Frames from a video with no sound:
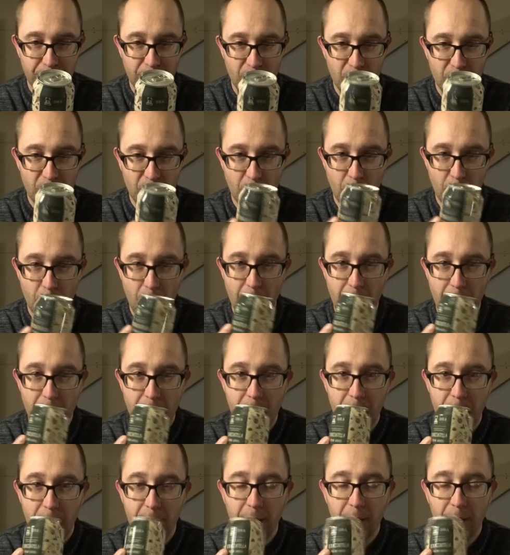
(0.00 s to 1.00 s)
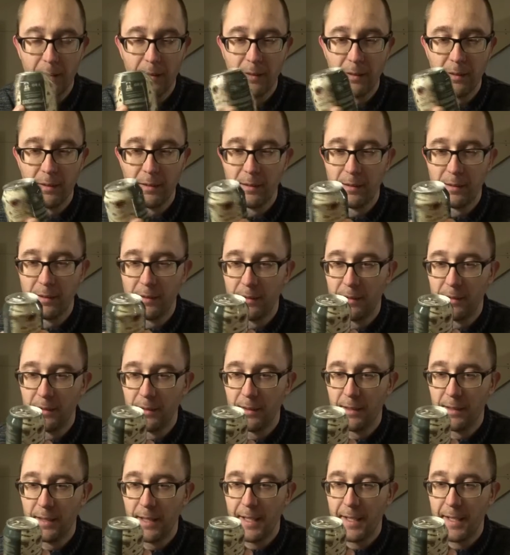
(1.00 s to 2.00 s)
So I
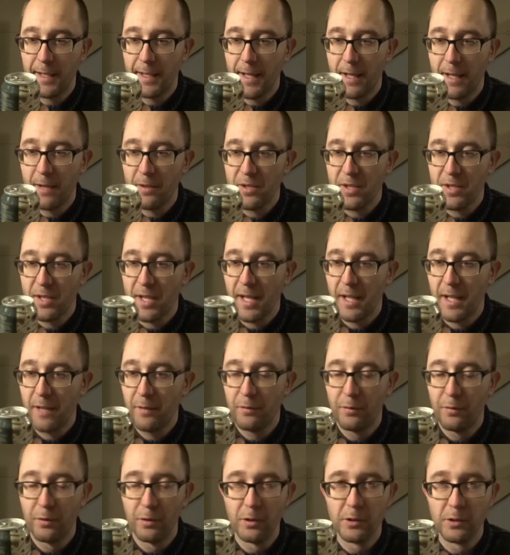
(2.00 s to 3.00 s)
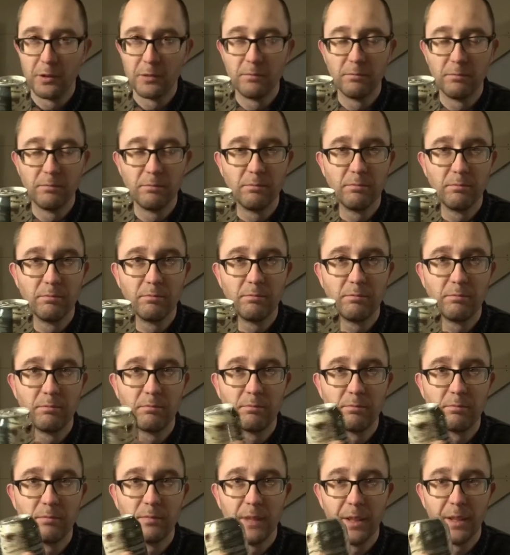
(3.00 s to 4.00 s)
had it outside for,
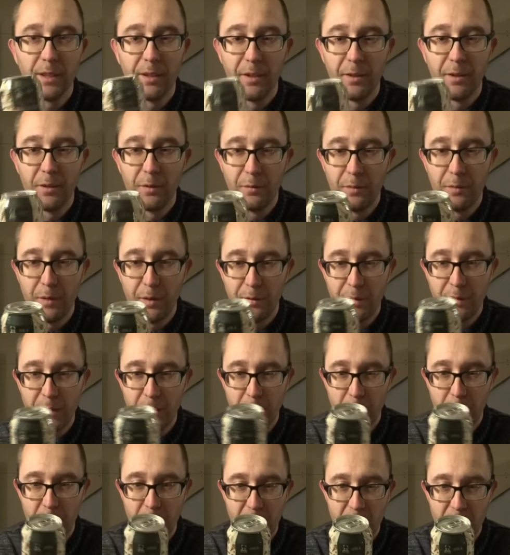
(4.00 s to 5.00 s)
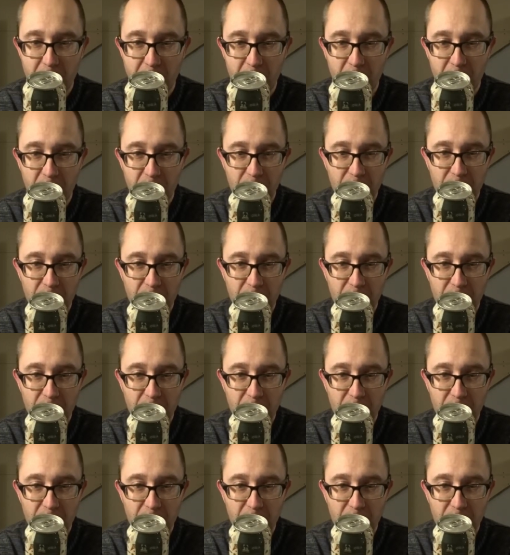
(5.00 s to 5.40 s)
I don't know, 15 minutes.